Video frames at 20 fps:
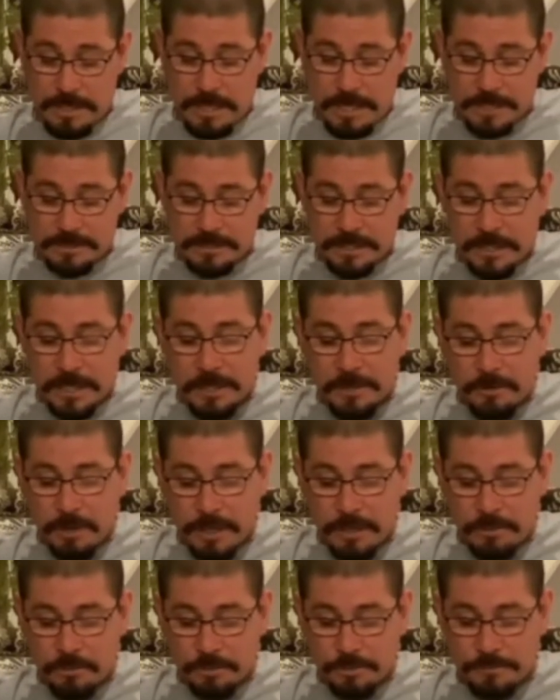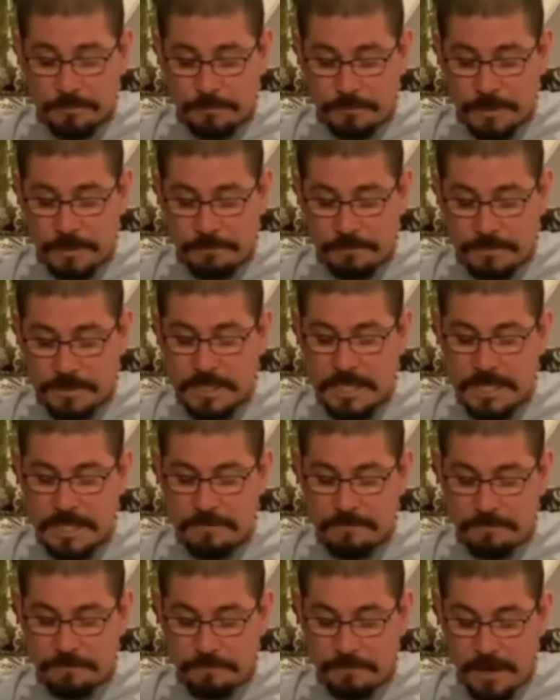In 2 Chronicles
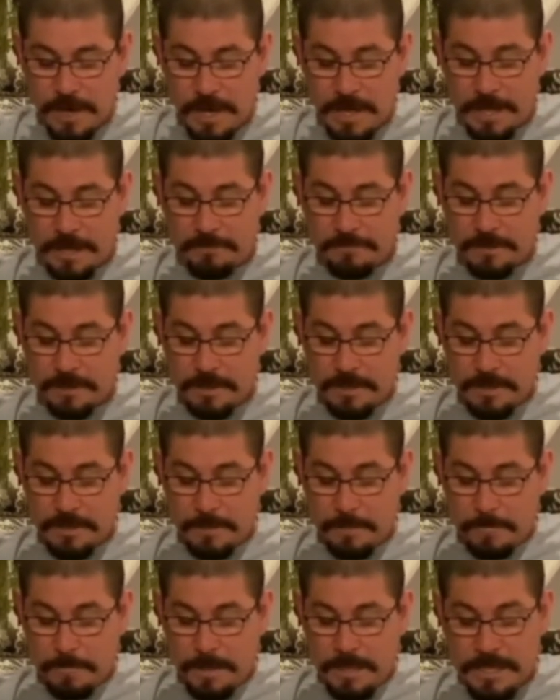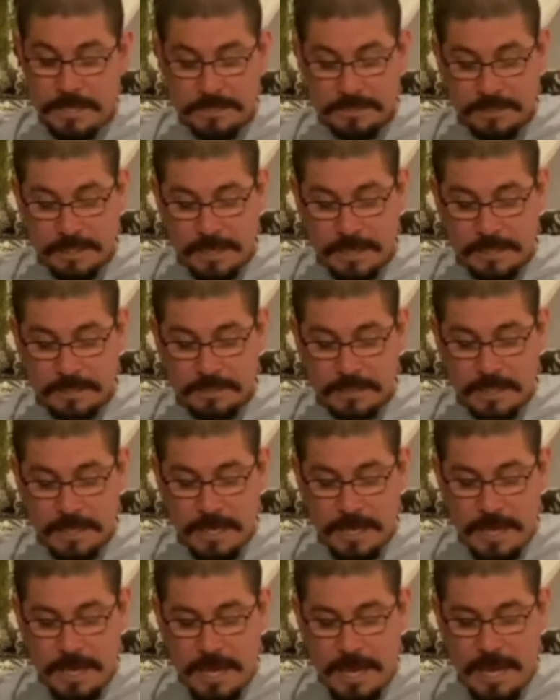15:5, he says,
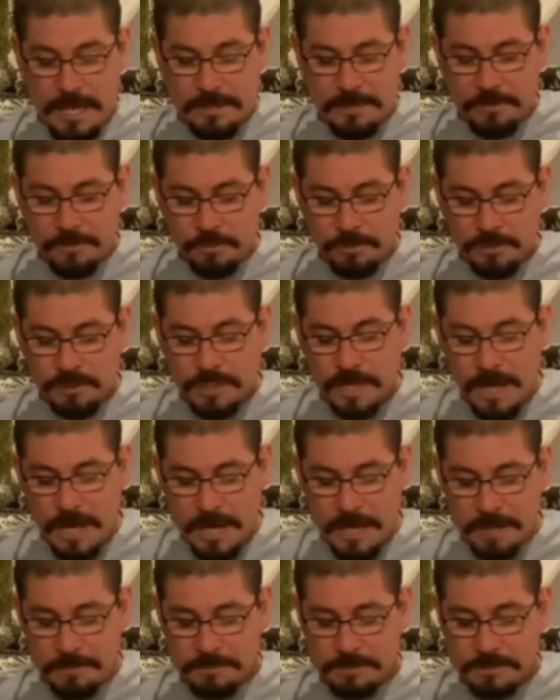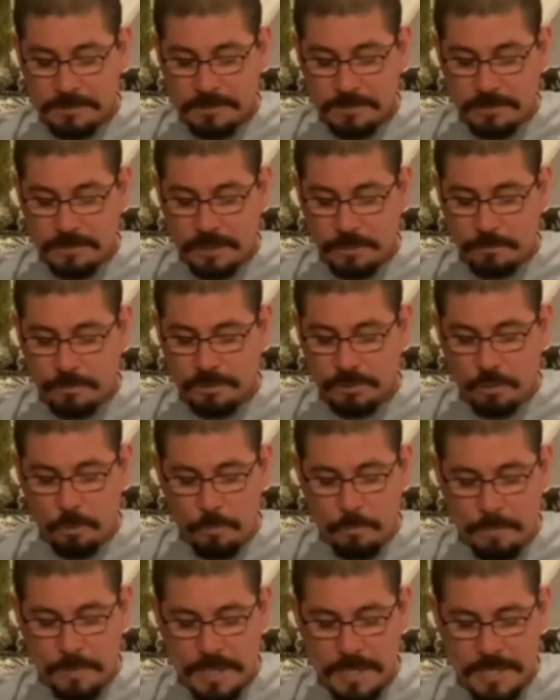"And in those times, there was no
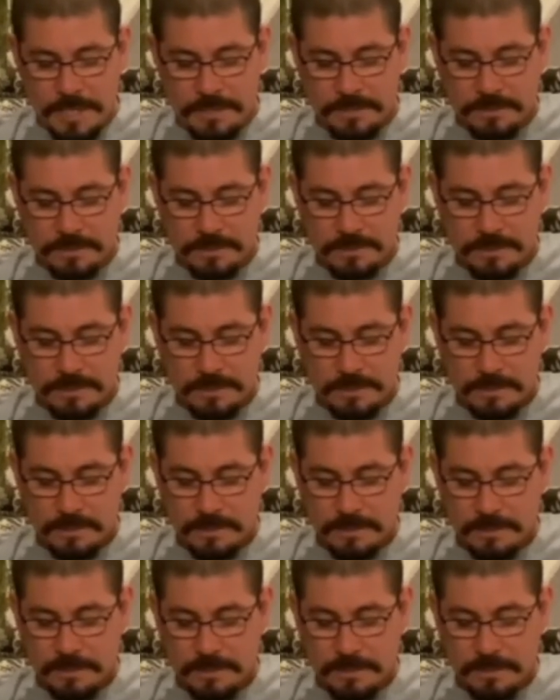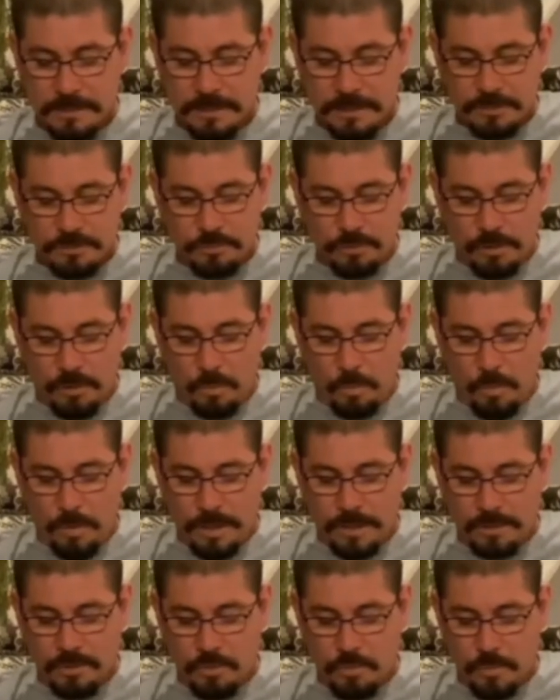peace to the
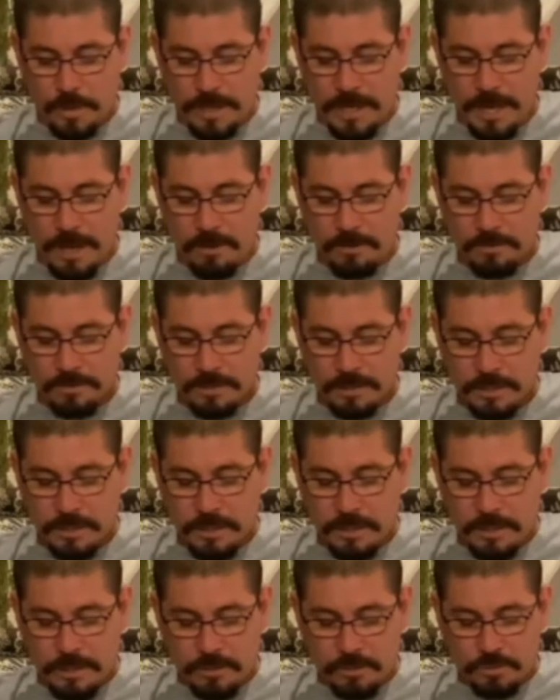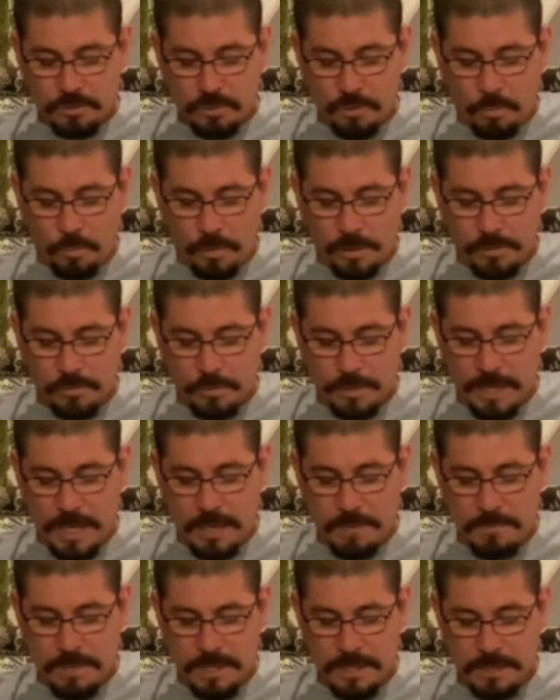one who went out or to the one who
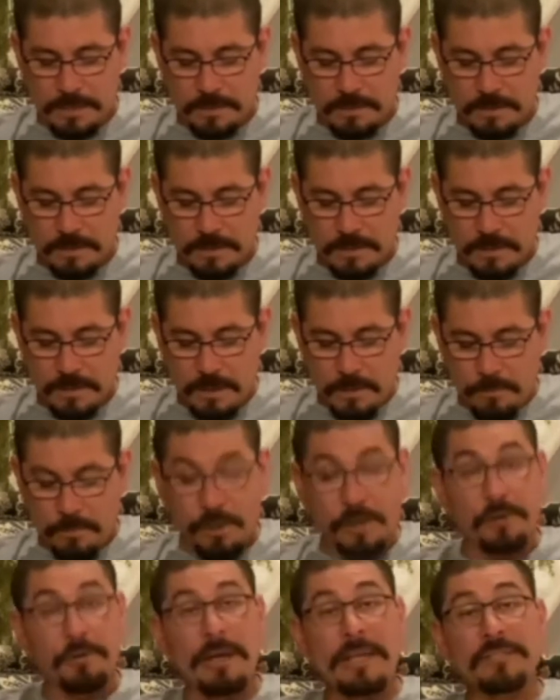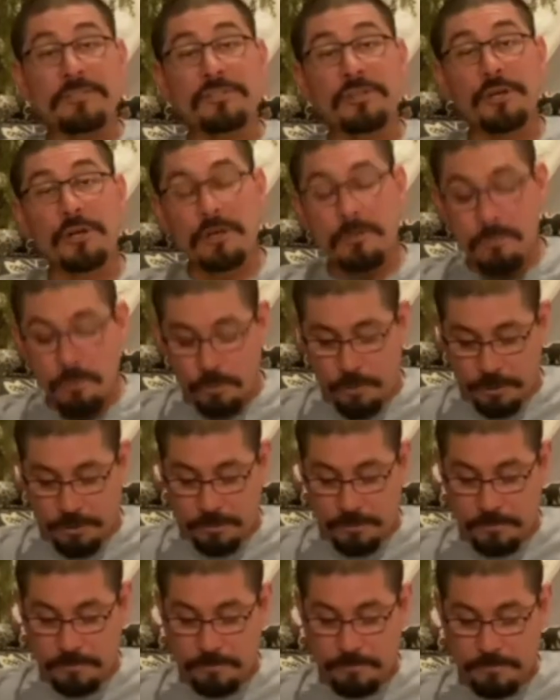came in, but great
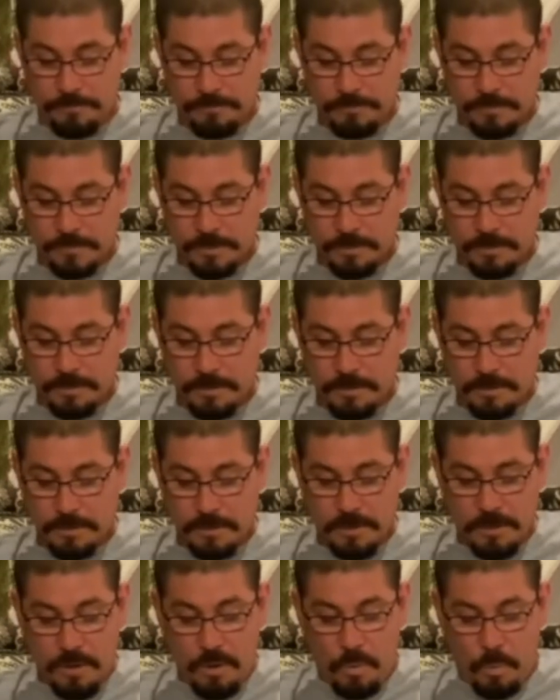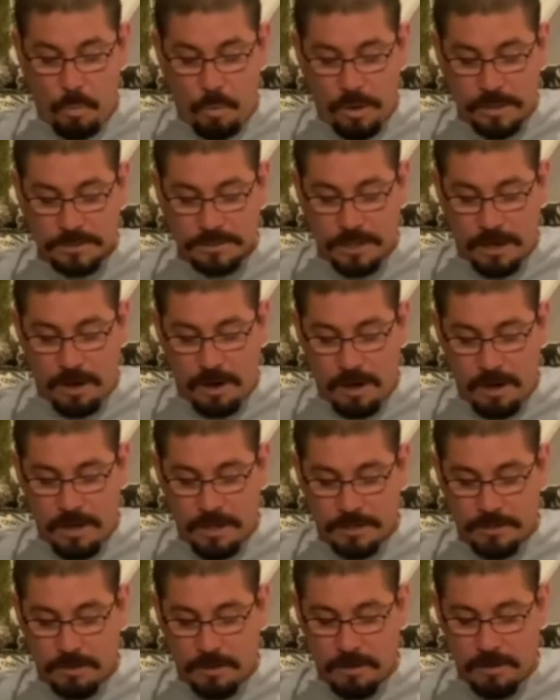turmoil was
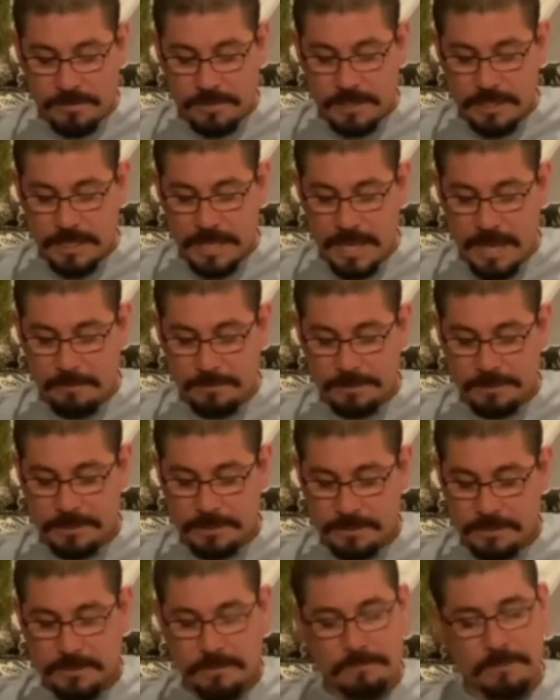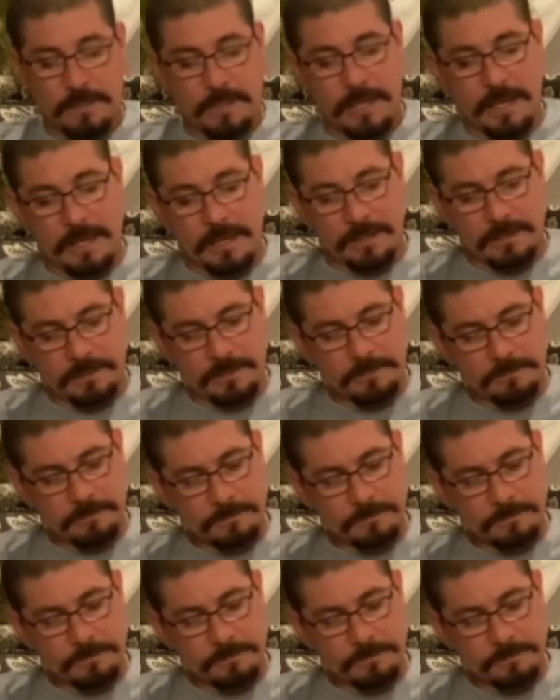on all the inhabitants of the land.